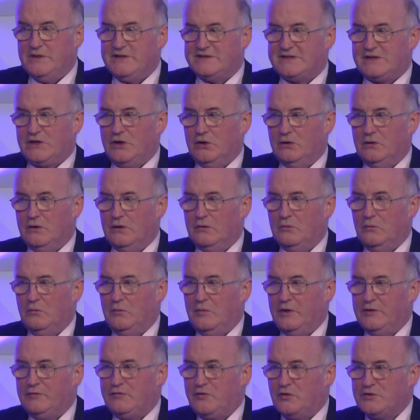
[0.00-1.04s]
school,
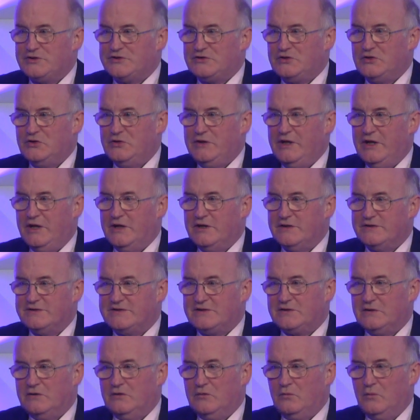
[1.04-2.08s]
my first 2
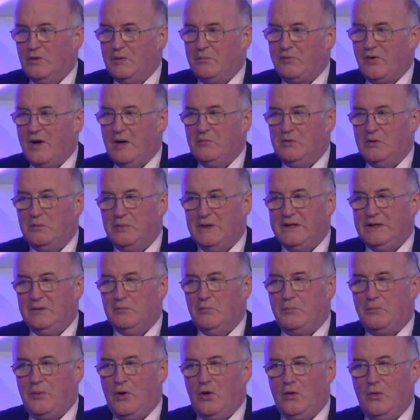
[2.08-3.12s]
years were probably
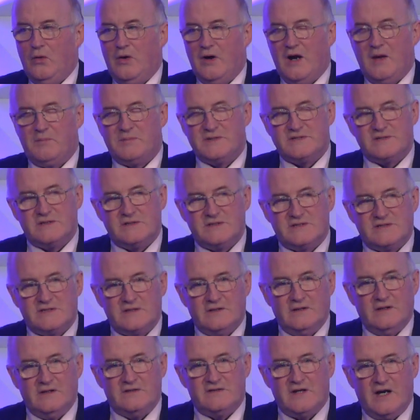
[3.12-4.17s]
polar opposites
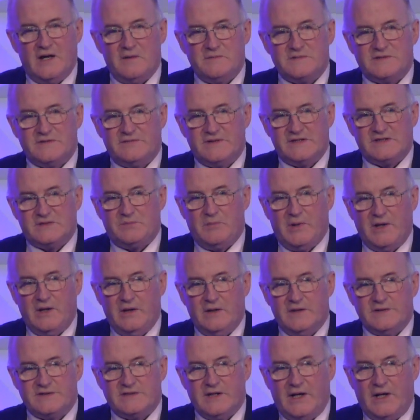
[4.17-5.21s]
in terms of
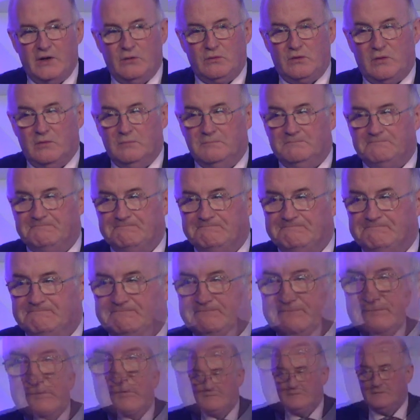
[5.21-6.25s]
experience and outcome.
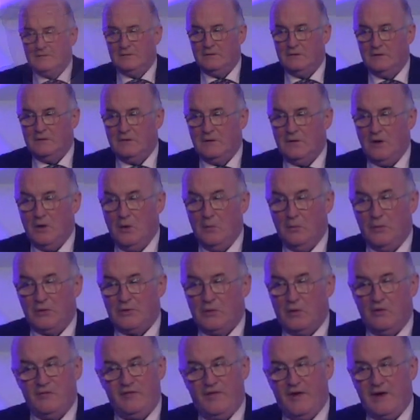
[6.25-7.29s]
But
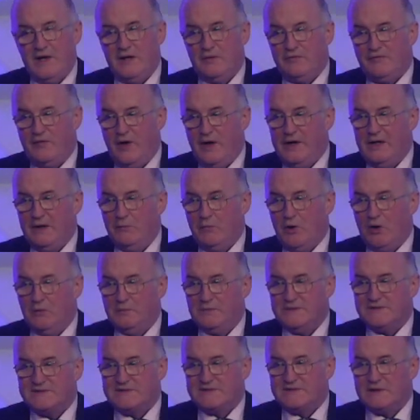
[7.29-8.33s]
there were very defining
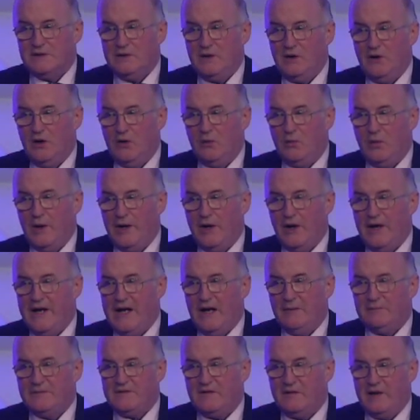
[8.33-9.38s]
moments on where I
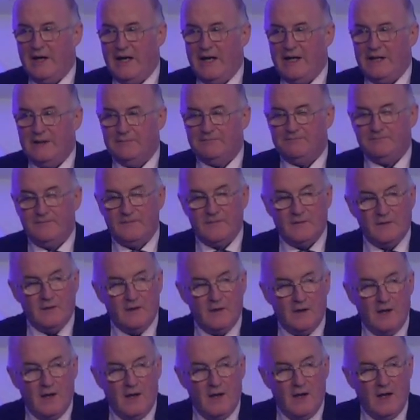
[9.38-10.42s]
am today.
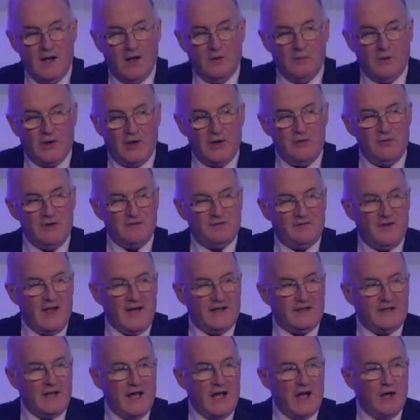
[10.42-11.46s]
And when I
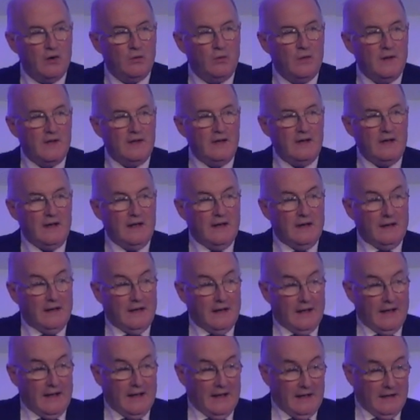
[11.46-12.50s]
reflect now,
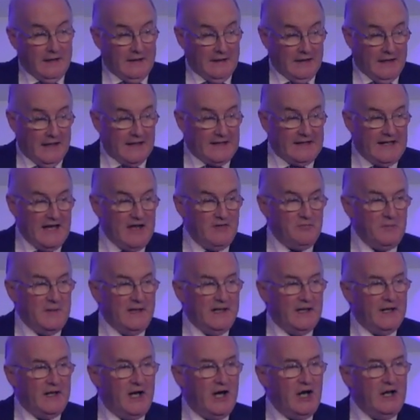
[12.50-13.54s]
it gave me
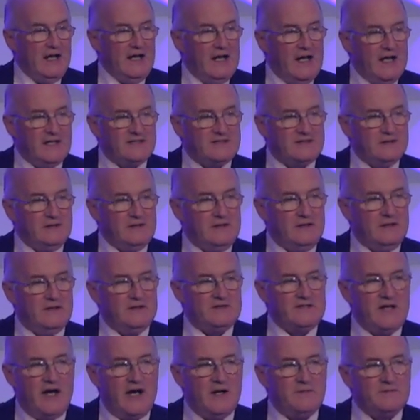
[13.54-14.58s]
an early lesson in
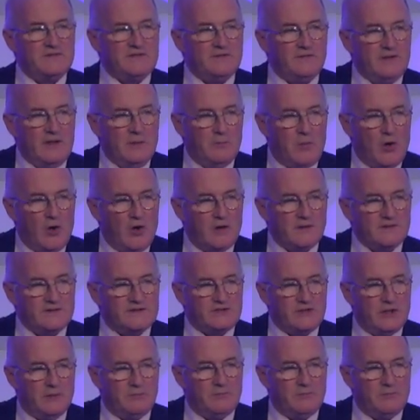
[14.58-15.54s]
terms of the importance